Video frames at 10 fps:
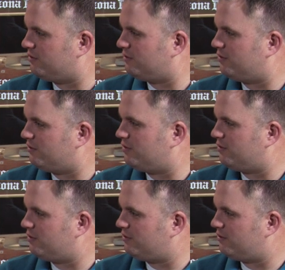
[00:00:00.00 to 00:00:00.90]

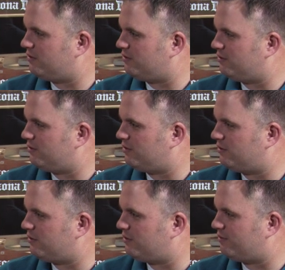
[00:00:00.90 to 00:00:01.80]

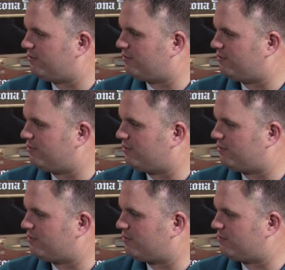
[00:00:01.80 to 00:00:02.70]

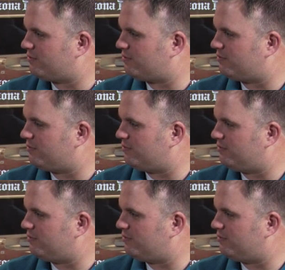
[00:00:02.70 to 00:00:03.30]
No words are spoken by the person on screen.